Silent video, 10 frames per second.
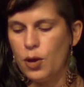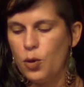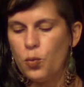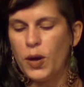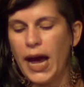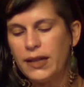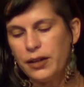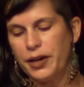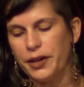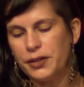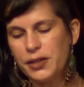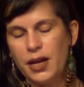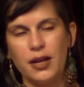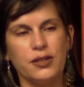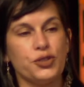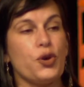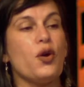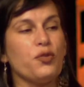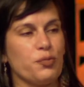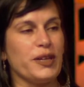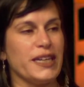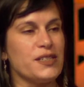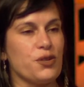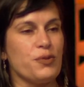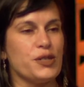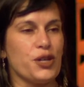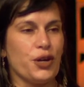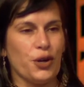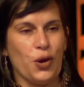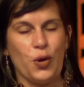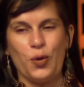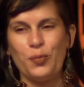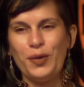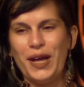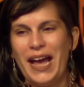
What I learned drove me to return home,